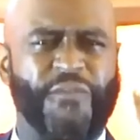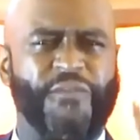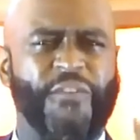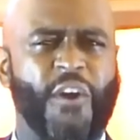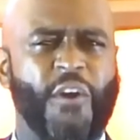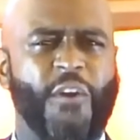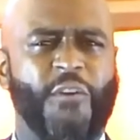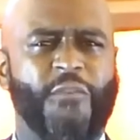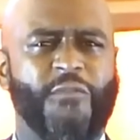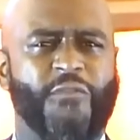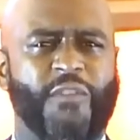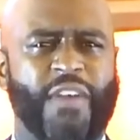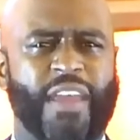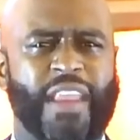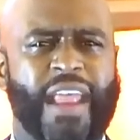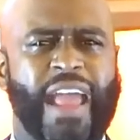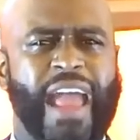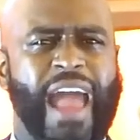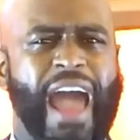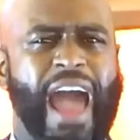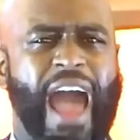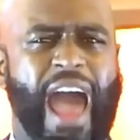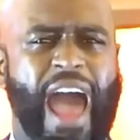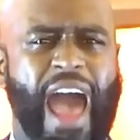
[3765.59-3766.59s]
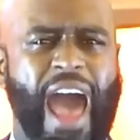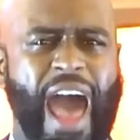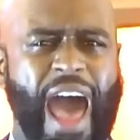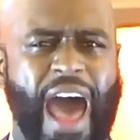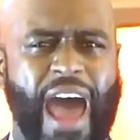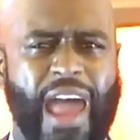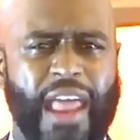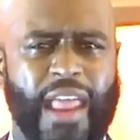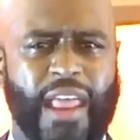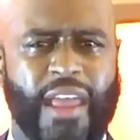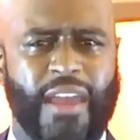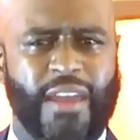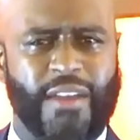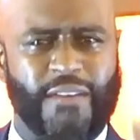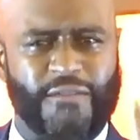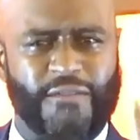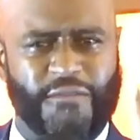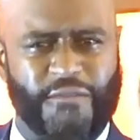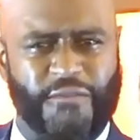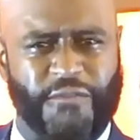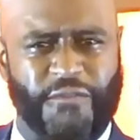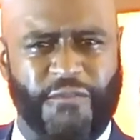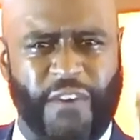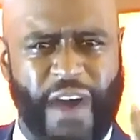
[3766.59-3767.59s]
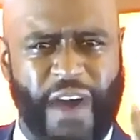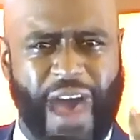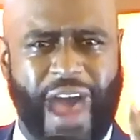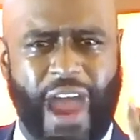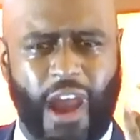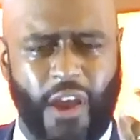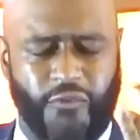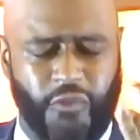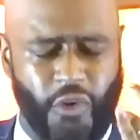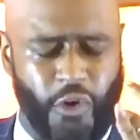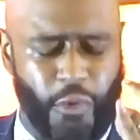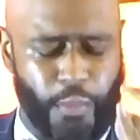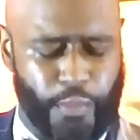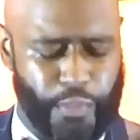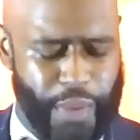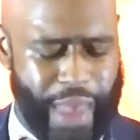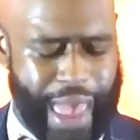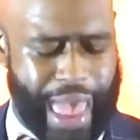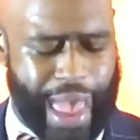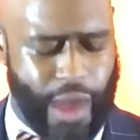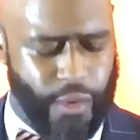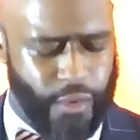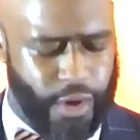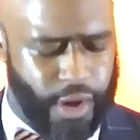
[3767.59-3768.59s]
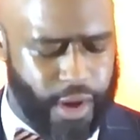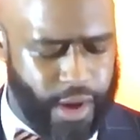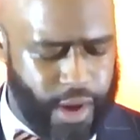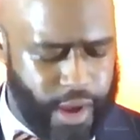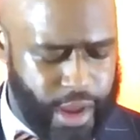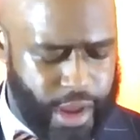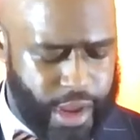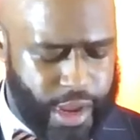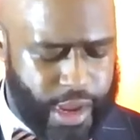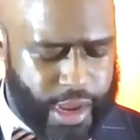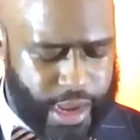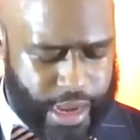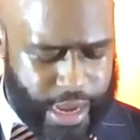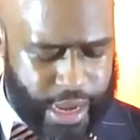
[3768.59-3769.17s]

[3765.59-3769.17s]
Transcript: Fervent, hot, Fireful power